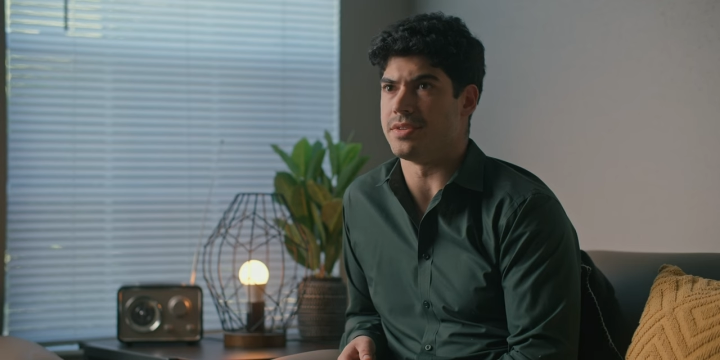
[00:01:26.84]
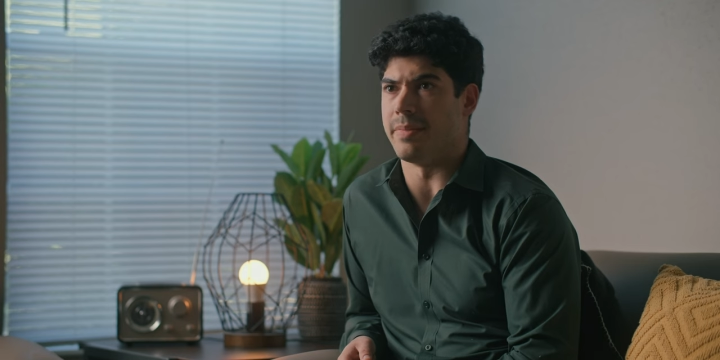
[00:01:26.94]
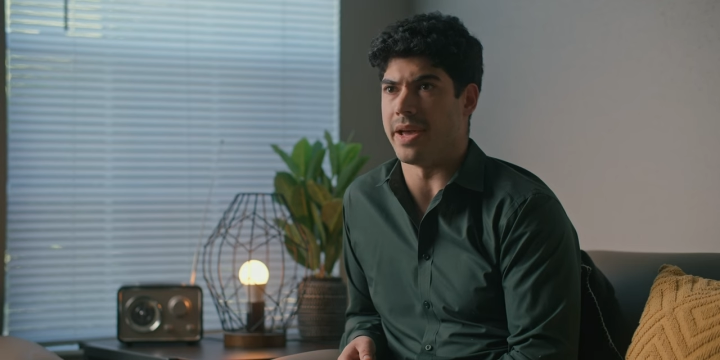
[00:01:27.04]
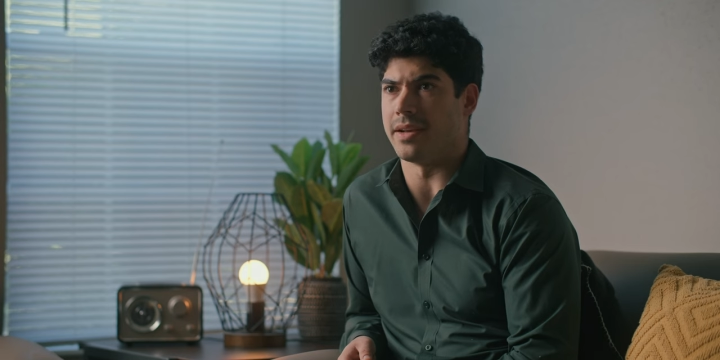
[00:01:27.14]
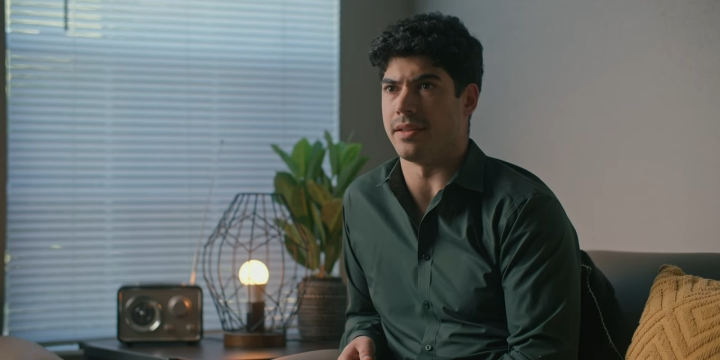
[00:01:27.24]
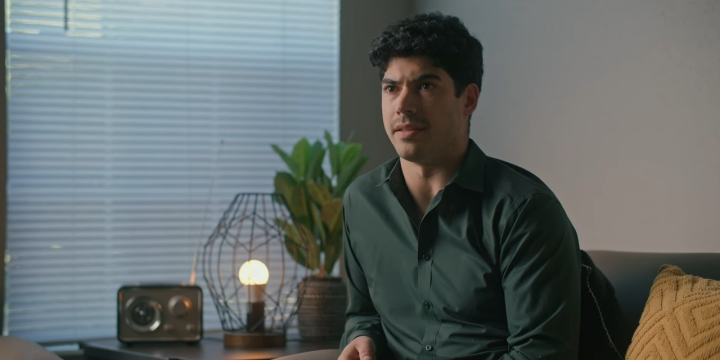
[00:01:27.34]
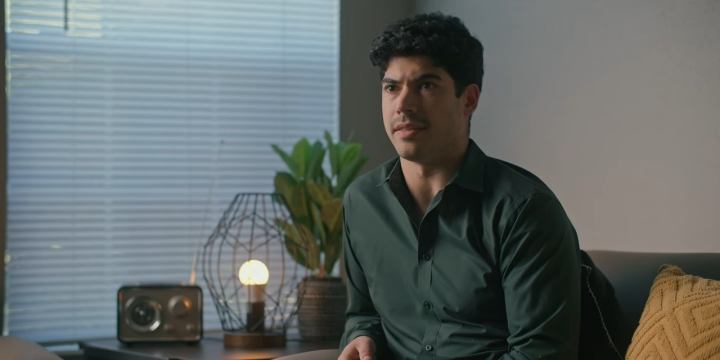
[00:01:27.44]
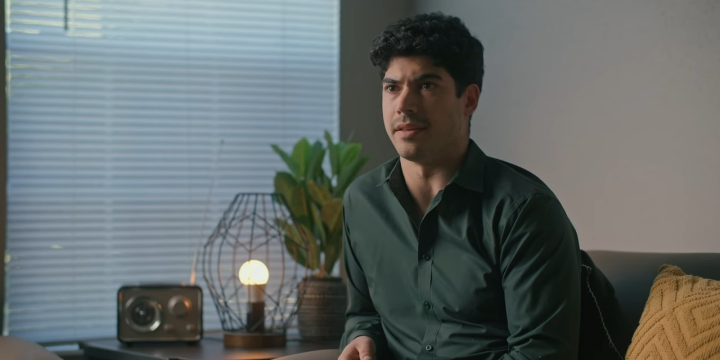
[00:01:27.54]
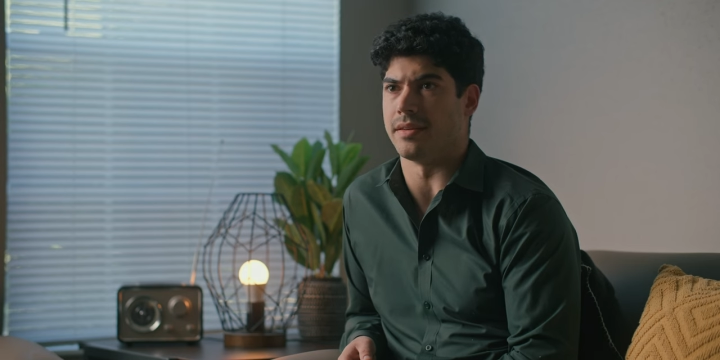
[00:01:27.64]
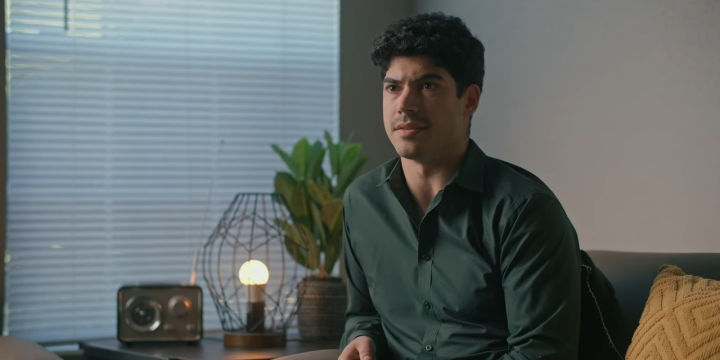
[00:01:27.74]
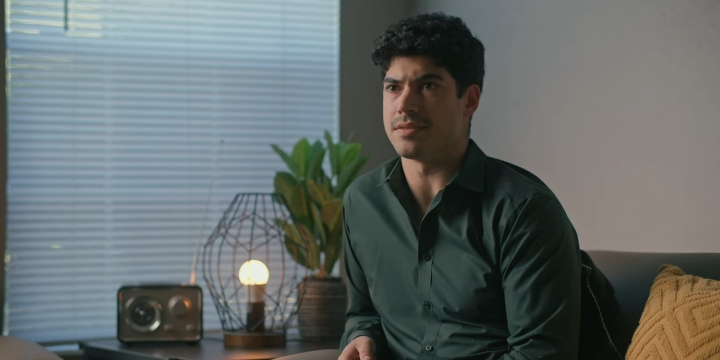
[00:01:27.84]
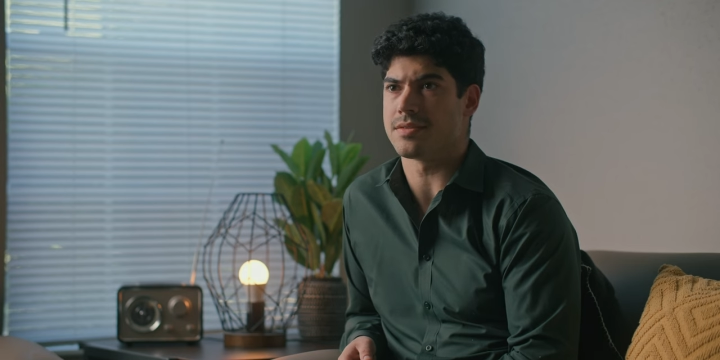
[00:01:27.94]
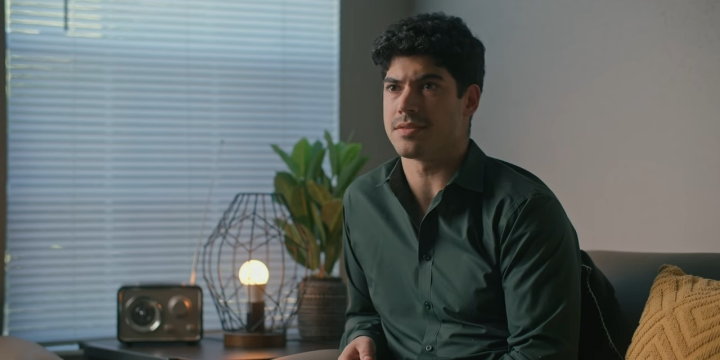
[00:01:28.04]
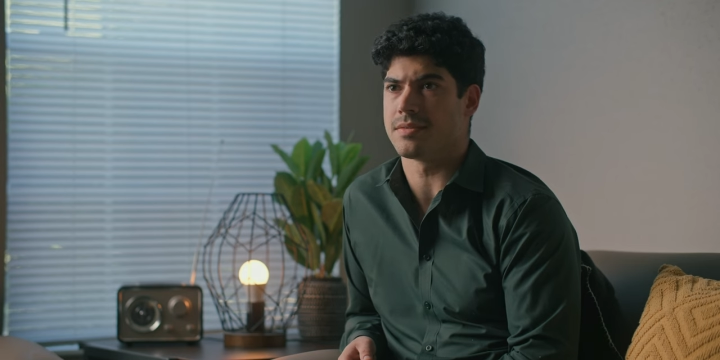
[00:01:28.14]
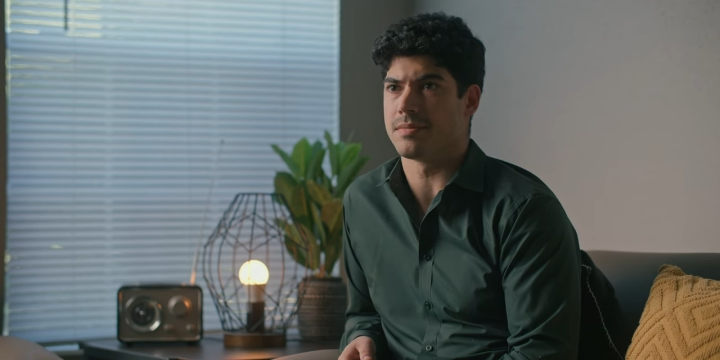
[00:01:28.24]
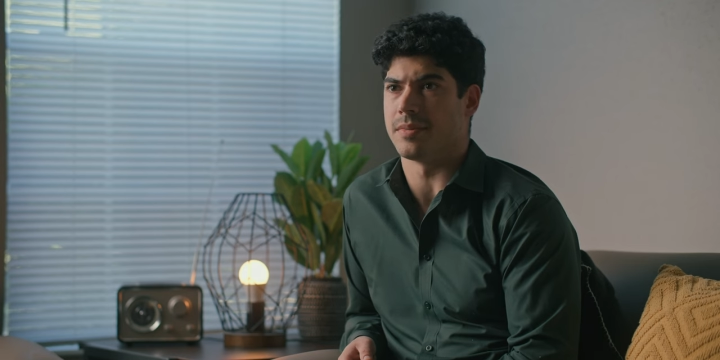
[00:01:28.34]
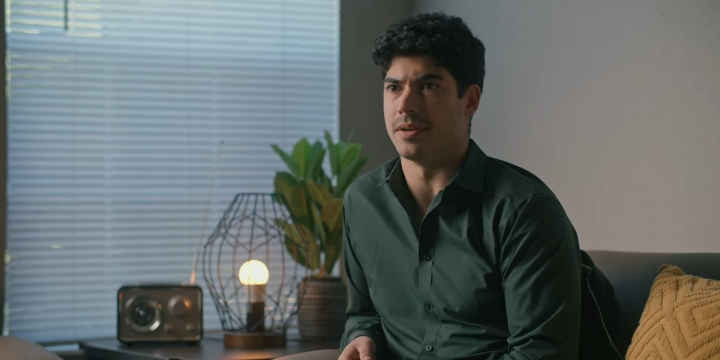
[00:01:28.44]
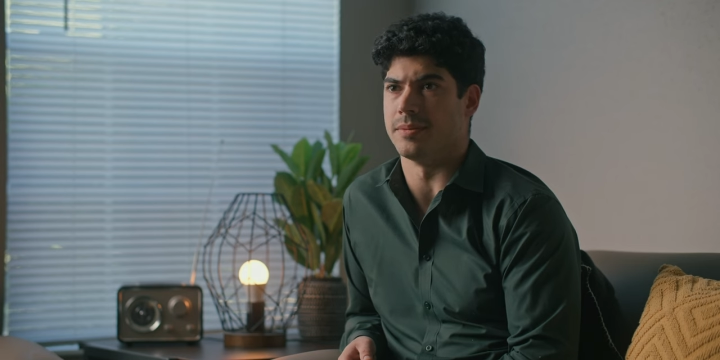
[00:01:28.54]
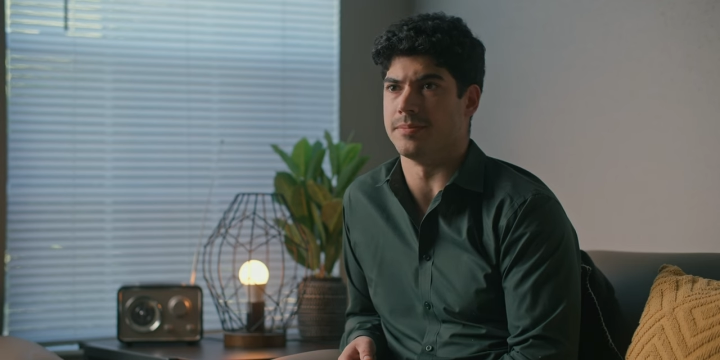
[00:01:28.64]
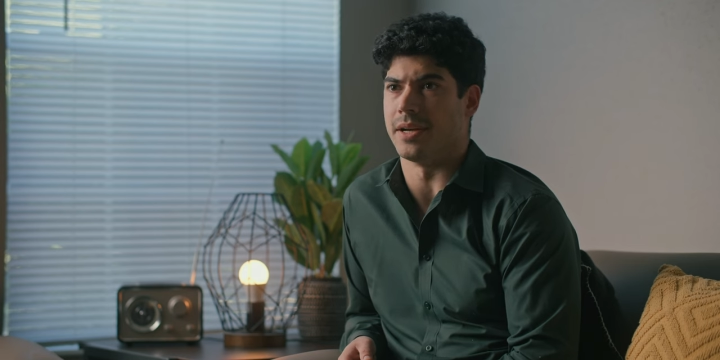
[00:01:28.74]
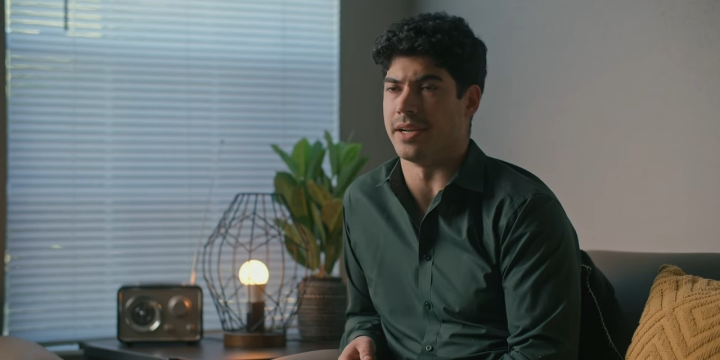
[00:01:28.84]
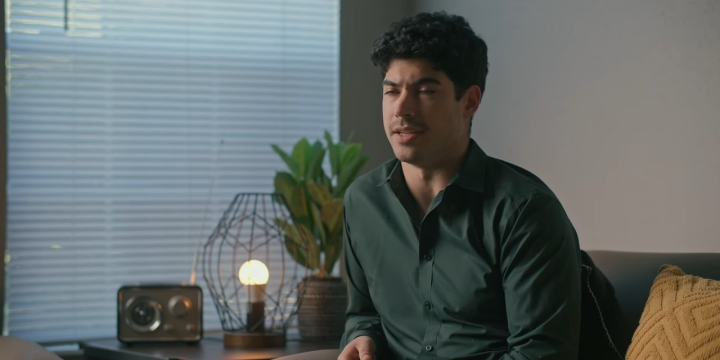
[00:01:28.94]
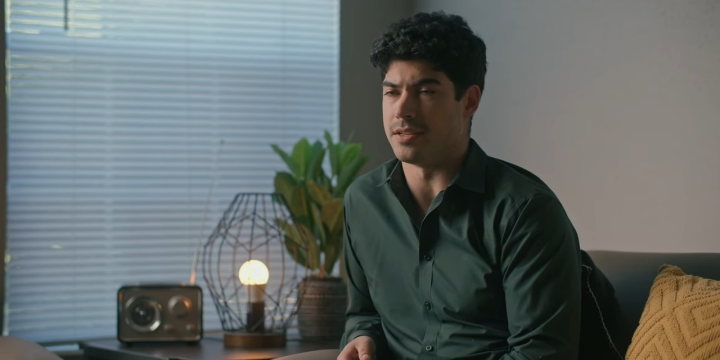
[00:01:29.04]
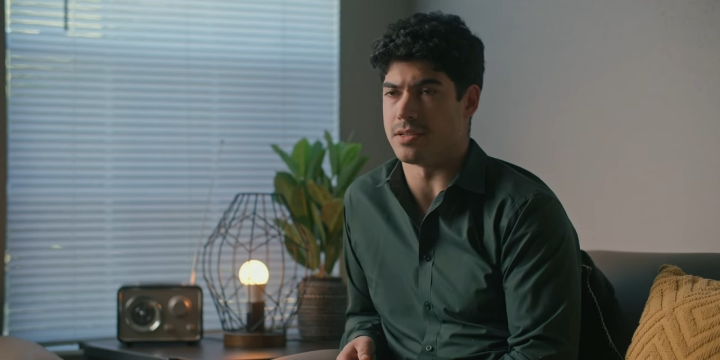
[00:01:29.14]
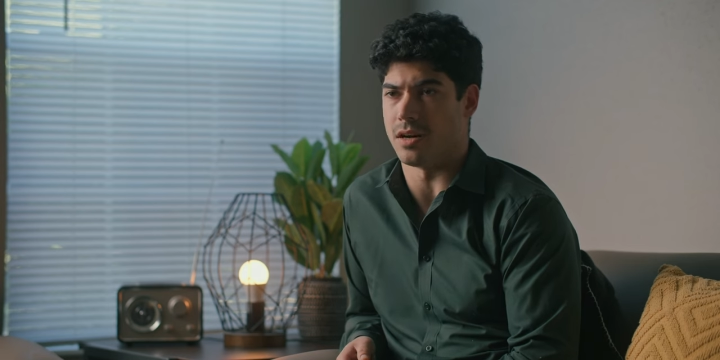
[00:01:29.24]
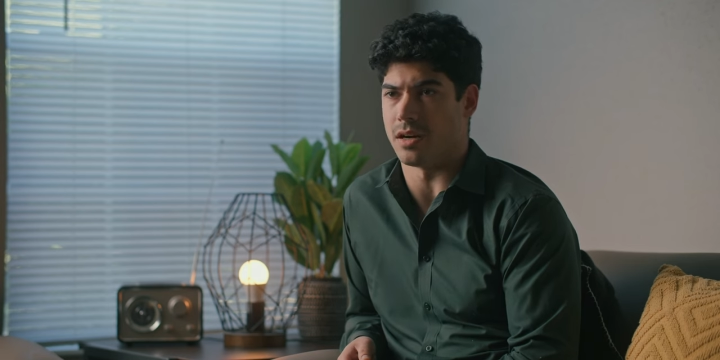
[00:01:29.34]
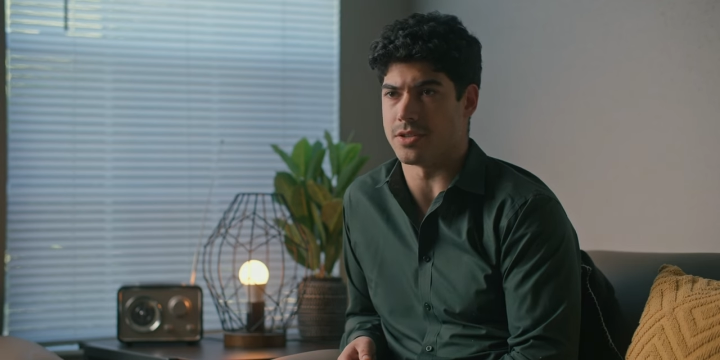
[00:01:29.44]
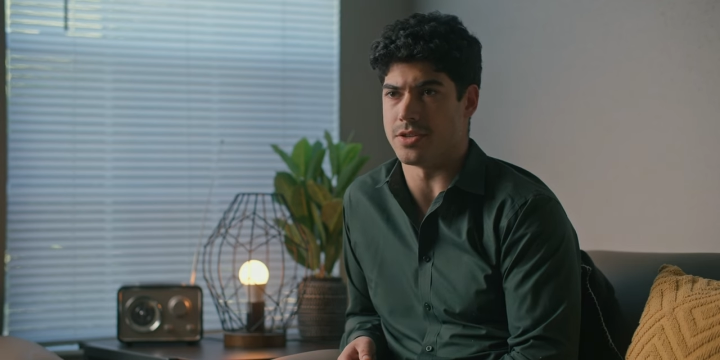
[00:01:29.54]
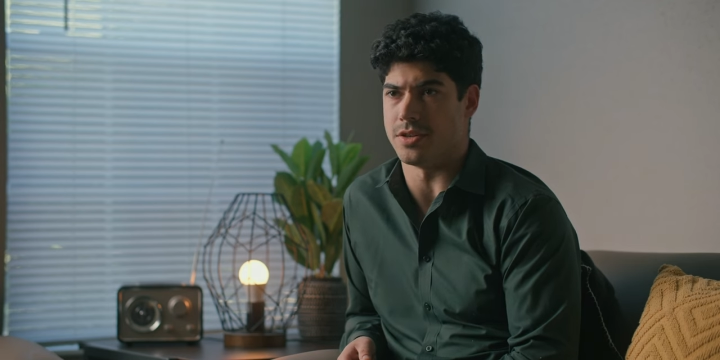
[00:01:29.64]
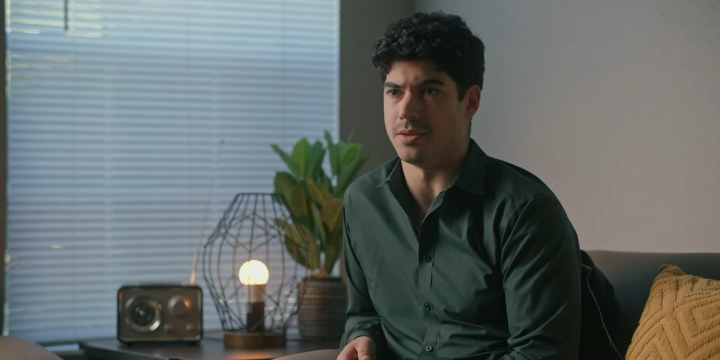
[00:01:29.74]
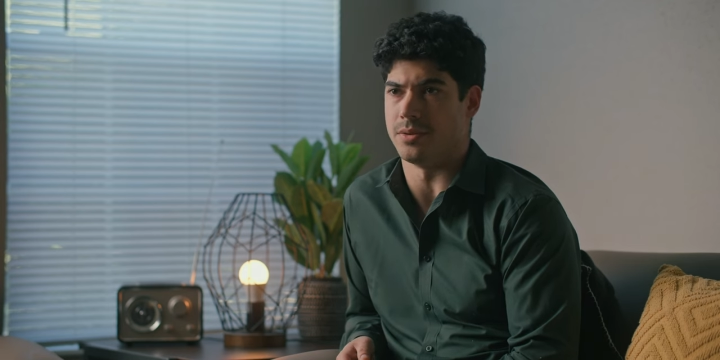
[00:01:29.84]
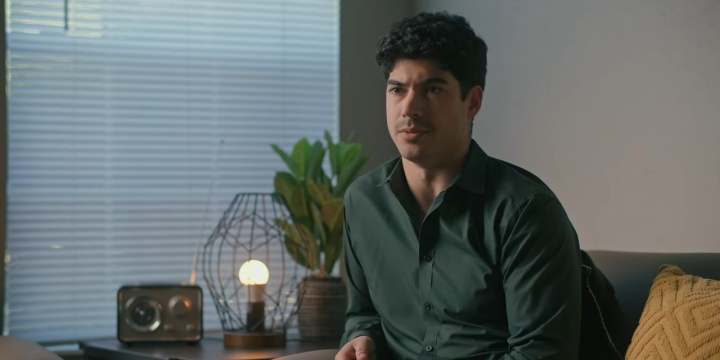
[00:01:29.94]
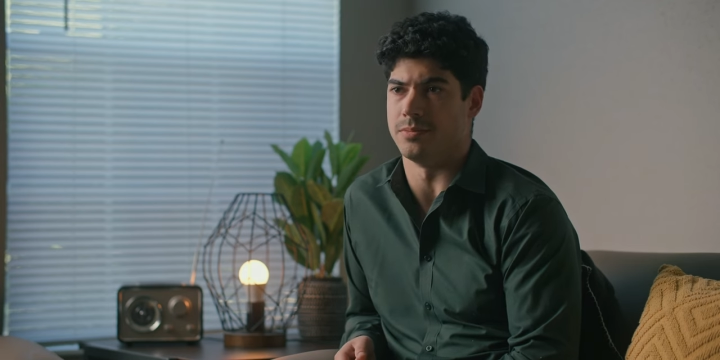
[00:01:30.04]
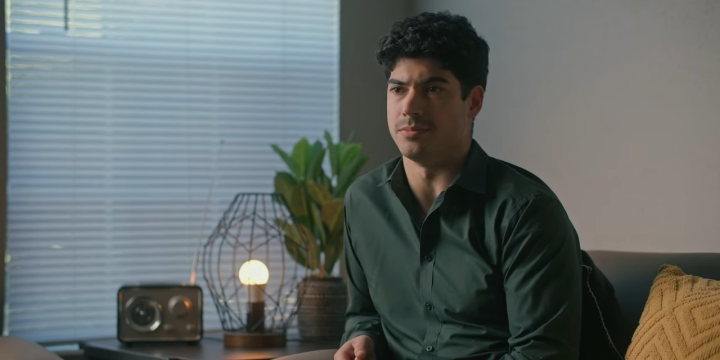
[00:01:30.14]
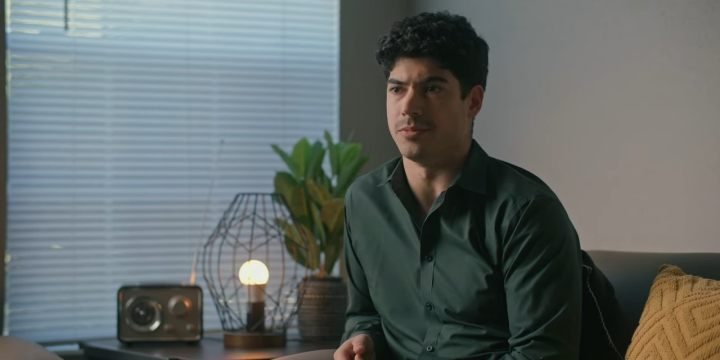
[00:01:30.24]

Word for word: demanding things. I need to talk to you,